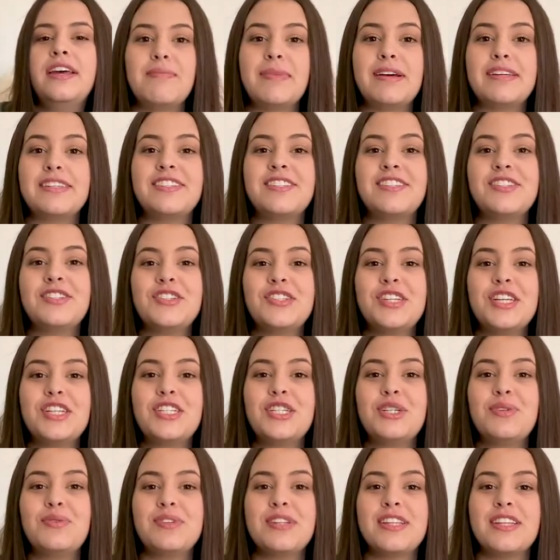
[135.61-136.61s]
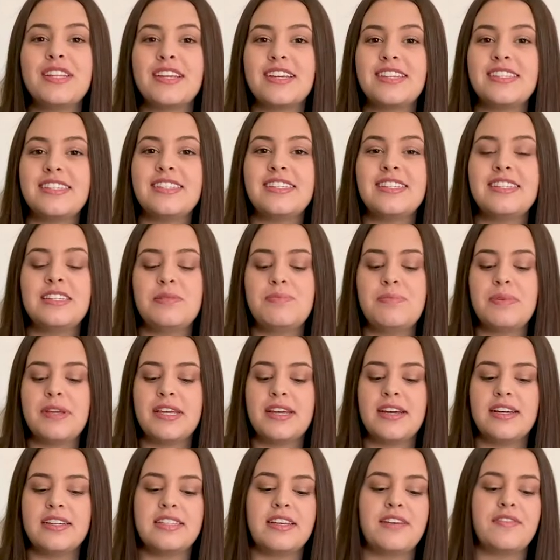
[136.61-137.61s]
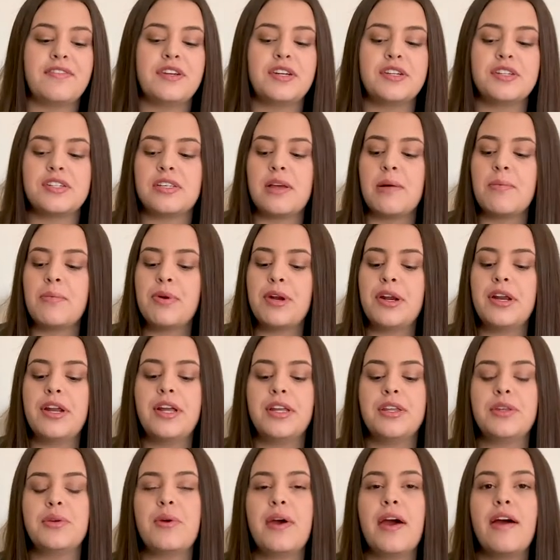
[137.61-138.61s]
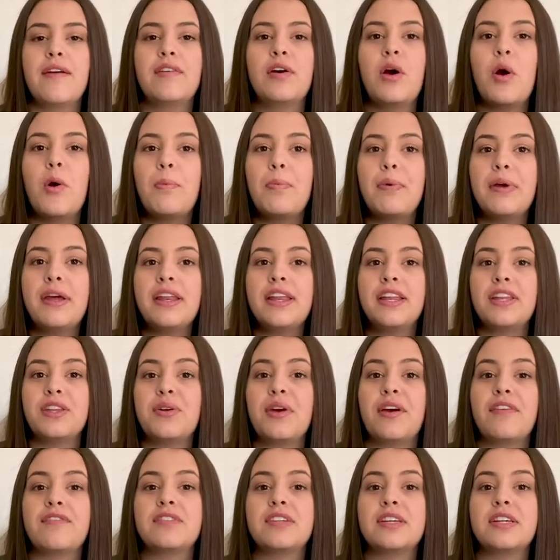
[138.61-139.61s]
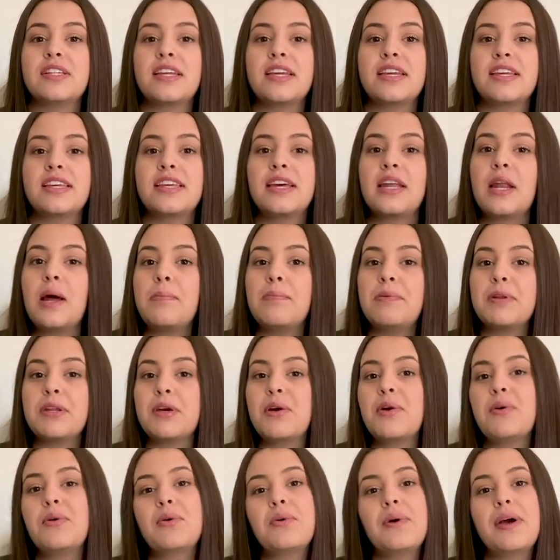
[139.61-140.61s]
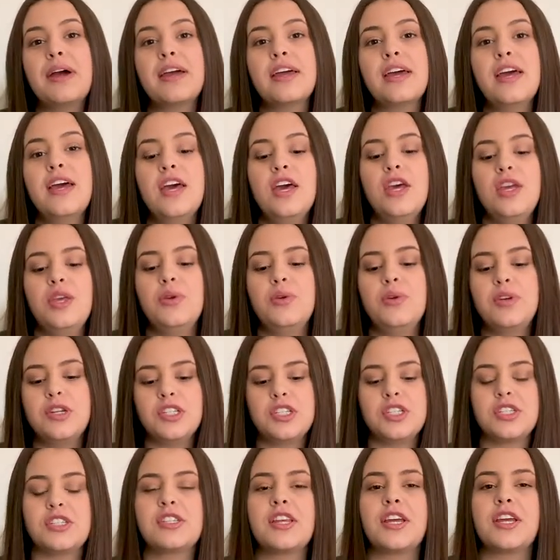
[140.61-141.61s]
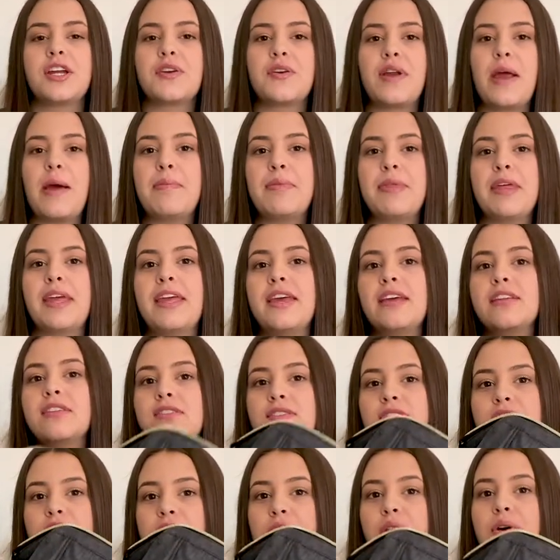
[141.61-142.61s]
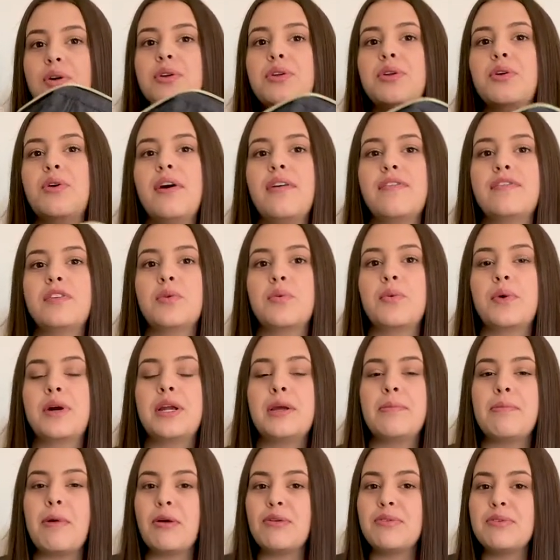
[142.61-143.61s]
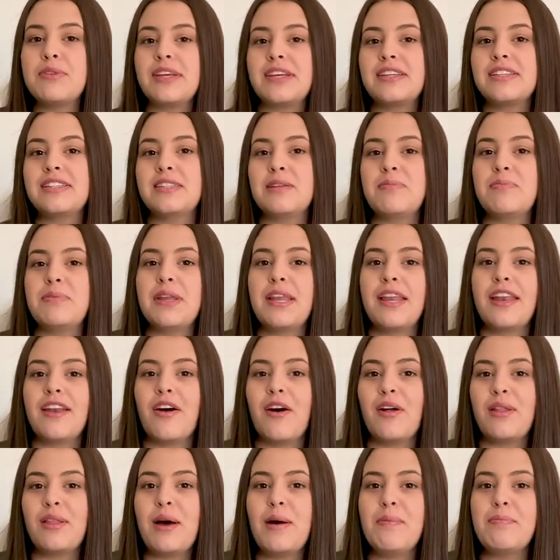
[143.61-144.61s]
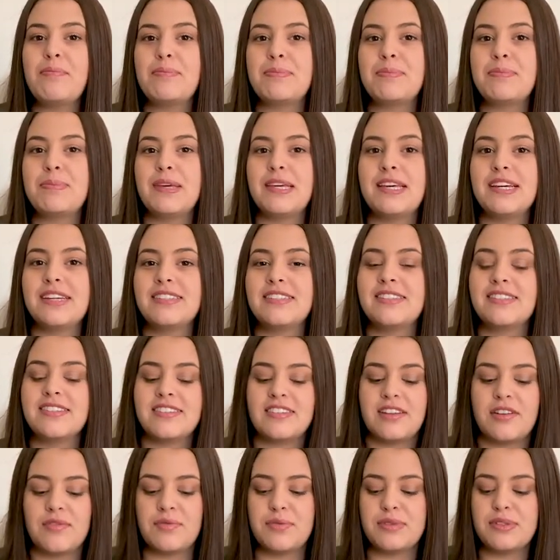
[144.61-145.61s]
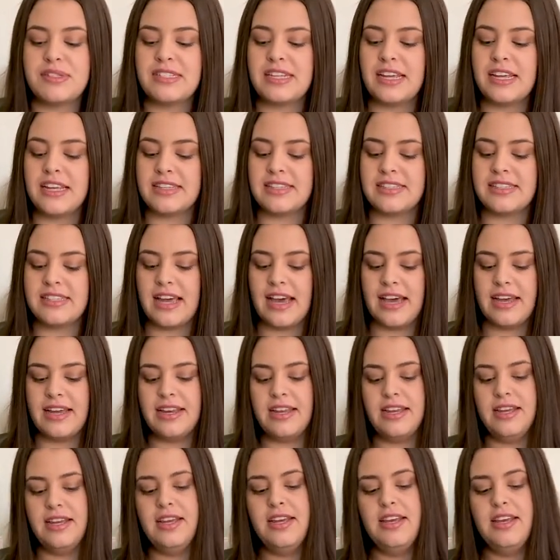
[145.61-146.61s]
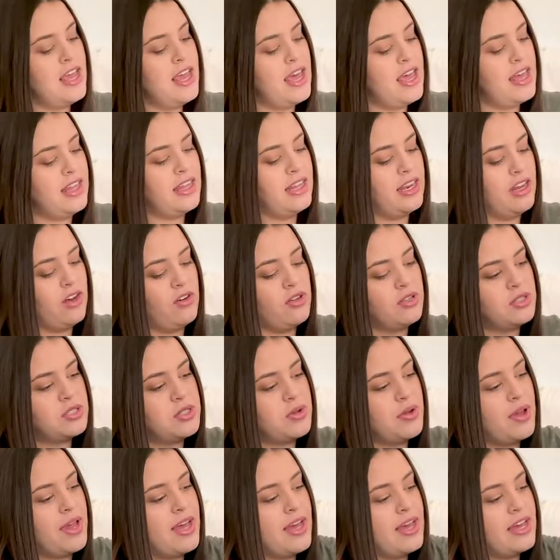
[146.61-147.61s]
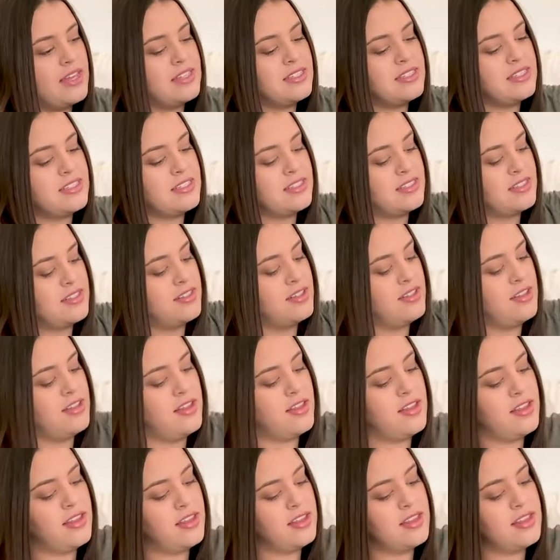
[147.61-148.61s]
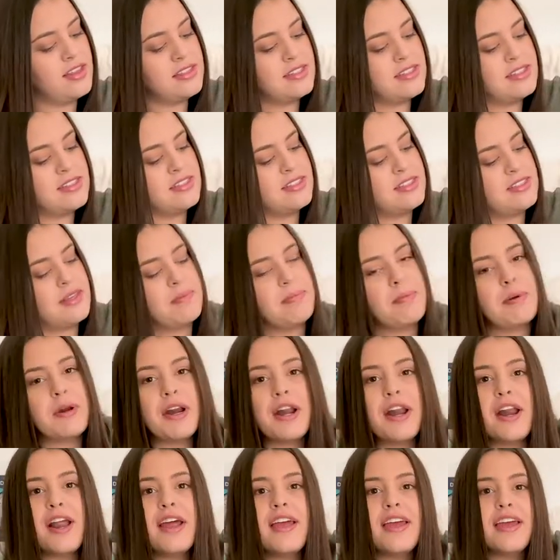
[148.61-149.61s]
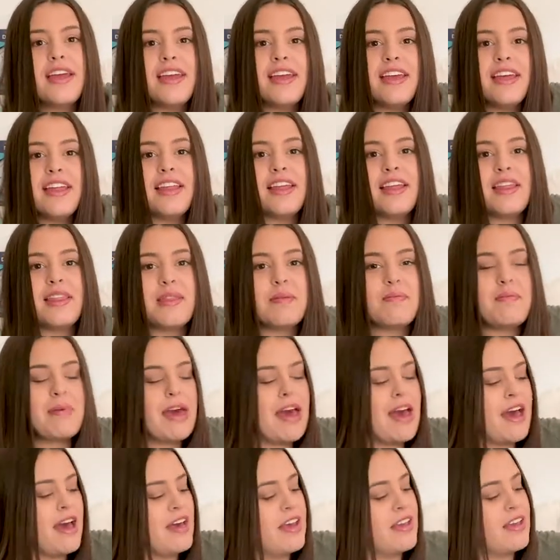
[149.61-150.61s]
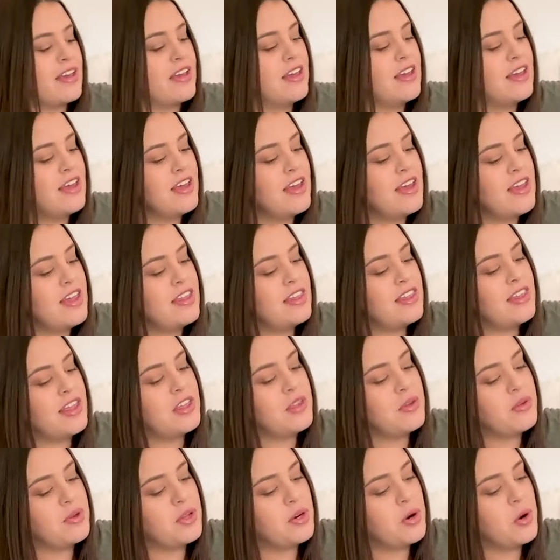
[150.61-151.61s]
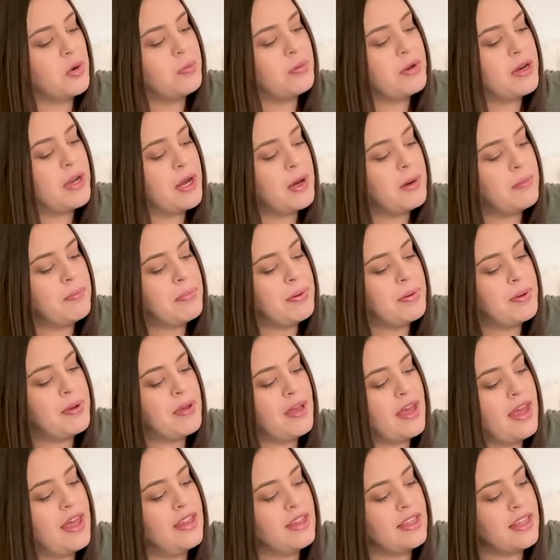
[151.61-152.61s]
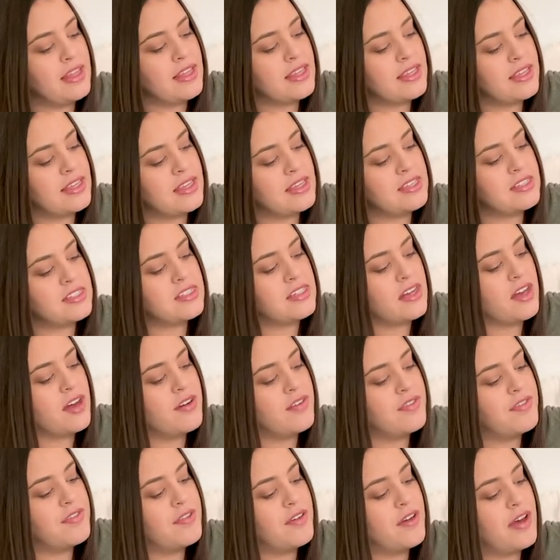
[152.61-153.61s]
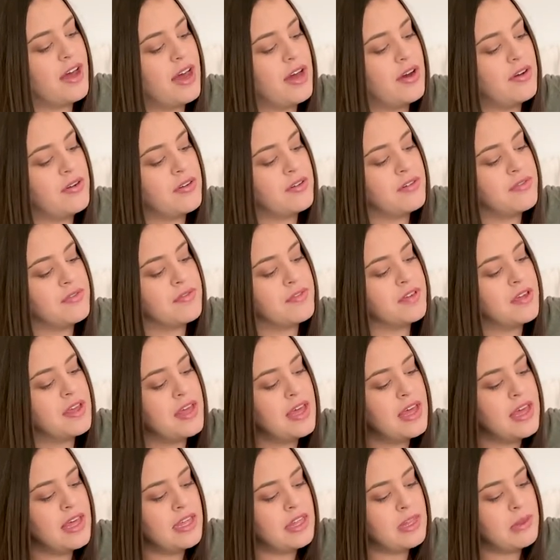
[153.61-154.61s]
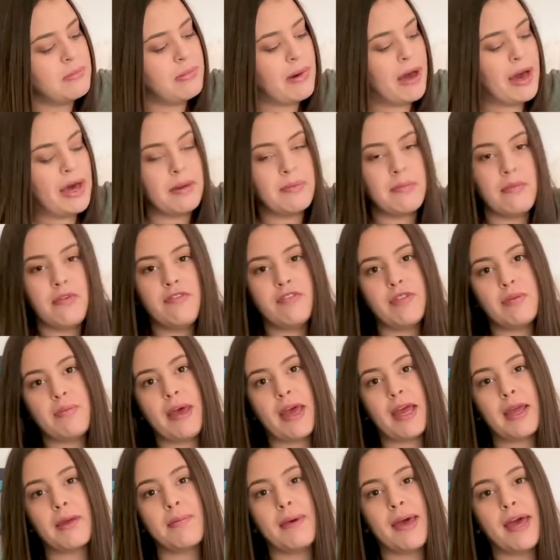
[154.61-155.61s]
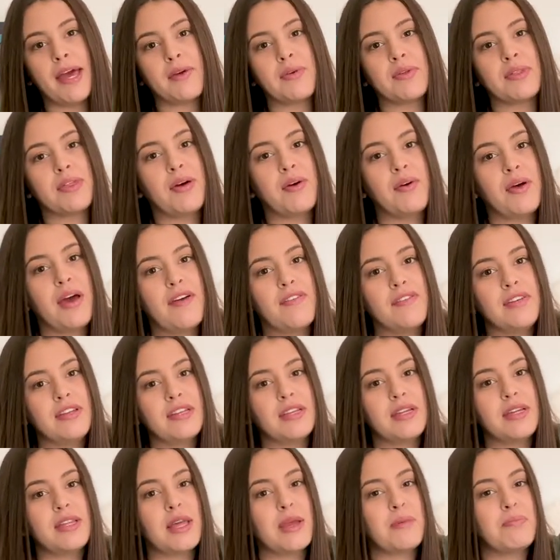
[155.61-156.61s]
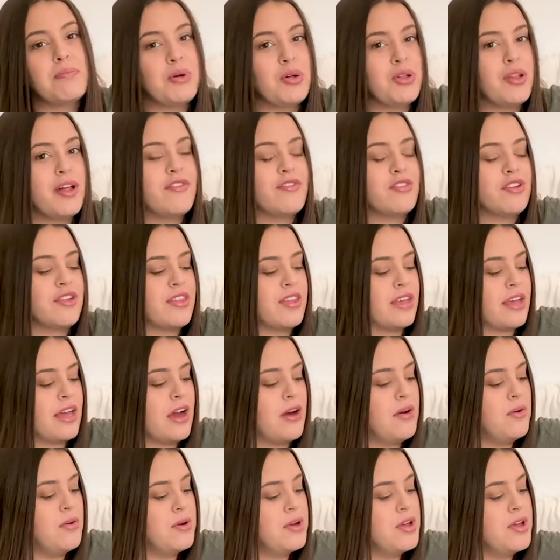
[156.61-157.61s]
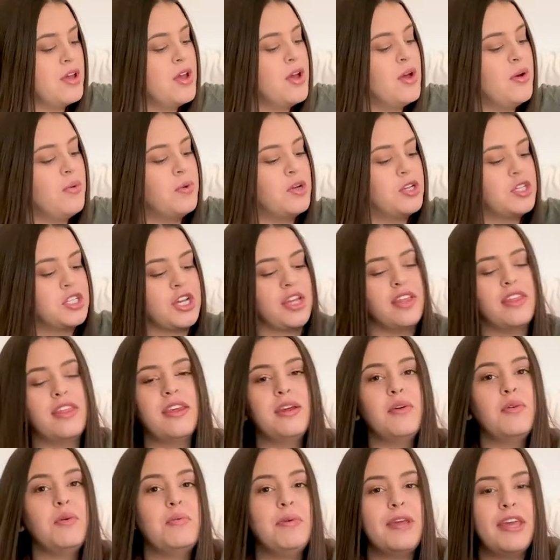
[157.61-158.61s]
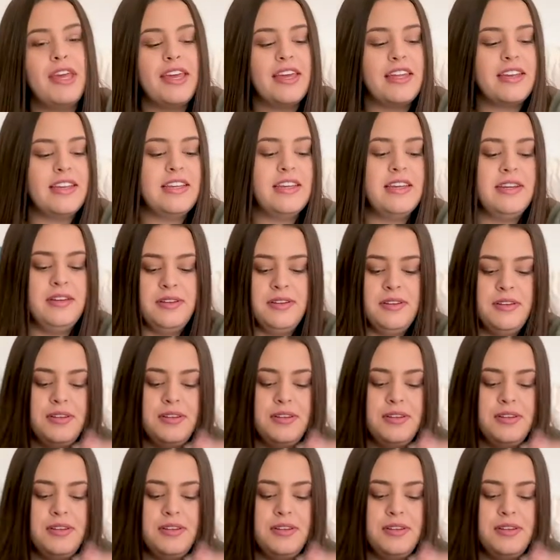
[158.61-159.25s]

My sister said she really likes these because if you're somewhere and you have it open and you have to like get up and go quick, you can just like grab the handles and go. You don't have to worry about like zipping it all up because the stuff will stay inside. And then it also has this zipper in the back that you can open up and like get stuff out of the bottom of the backpack without having to like pull everything out, which I think will be handy.